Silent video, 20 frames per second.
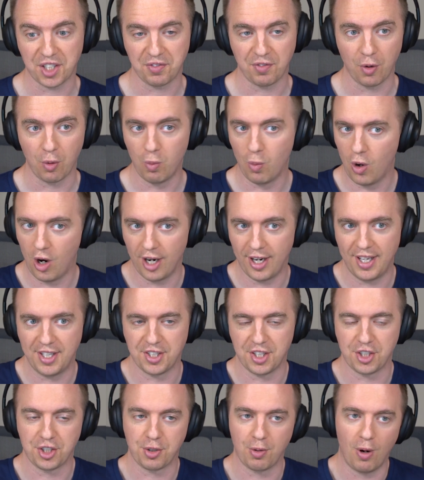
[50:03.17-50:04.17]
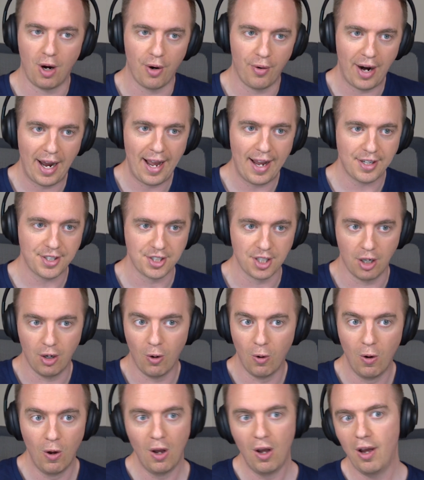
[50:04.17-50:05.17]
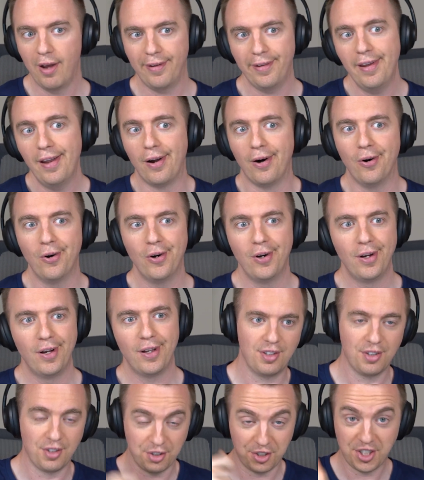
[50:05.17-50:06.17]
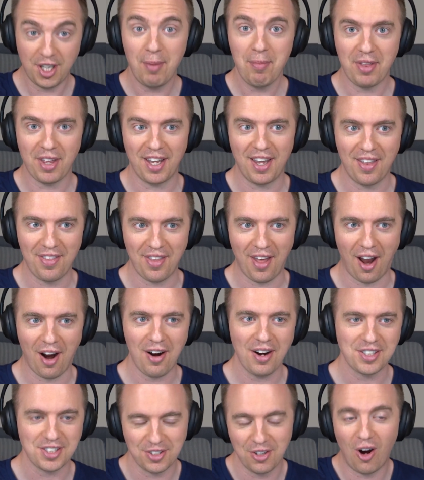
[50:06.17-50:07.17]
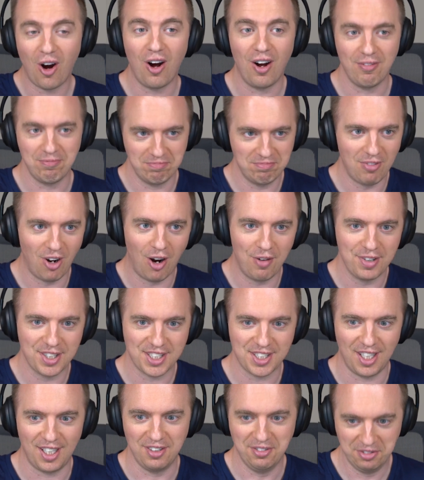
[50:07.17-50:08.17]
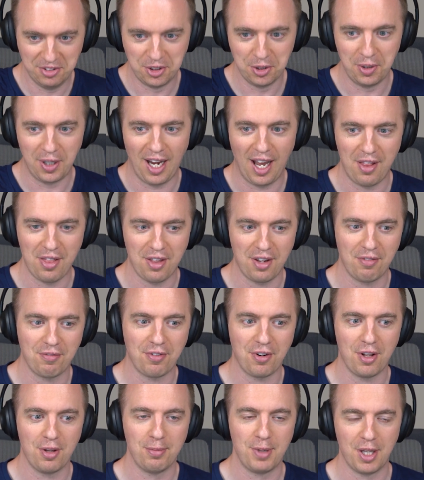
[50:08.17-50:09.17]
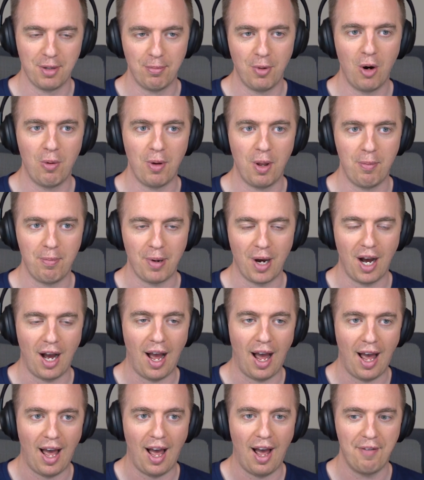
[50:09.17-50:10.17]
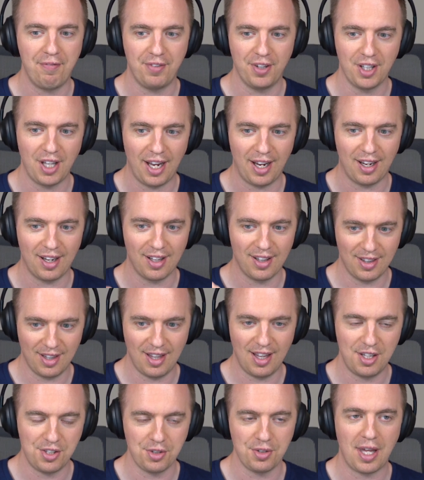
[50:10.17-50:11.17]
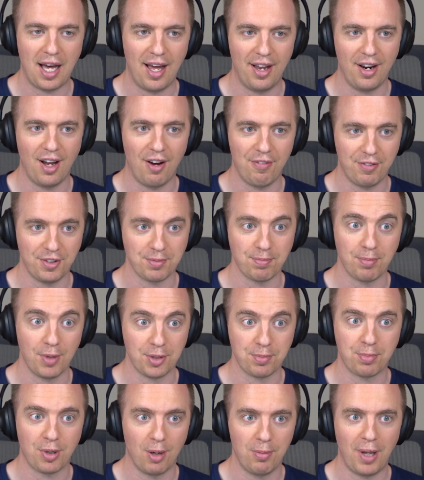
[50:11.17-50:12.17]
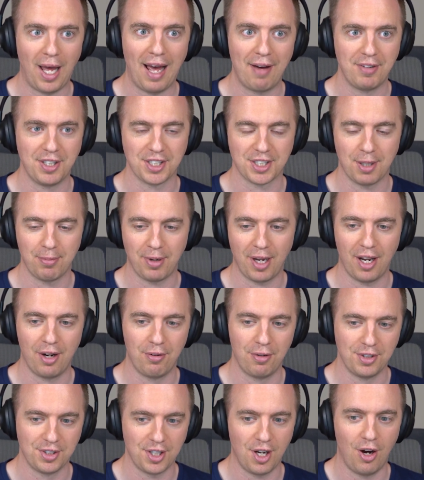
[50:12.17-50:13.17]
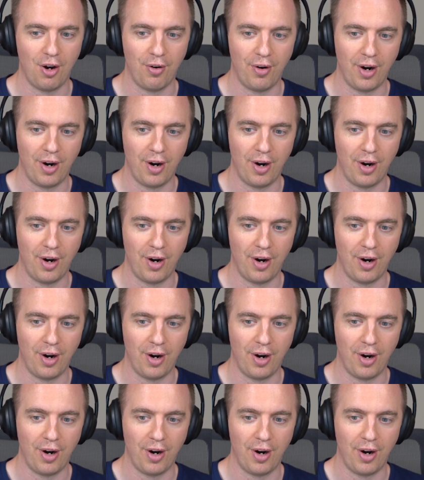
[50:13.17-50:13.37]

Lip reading: for what is a squat rack. So, there's something in there. It's not obviously doing anything for them at the moment, but I feel like they do that enough. It's probably having some kind of result,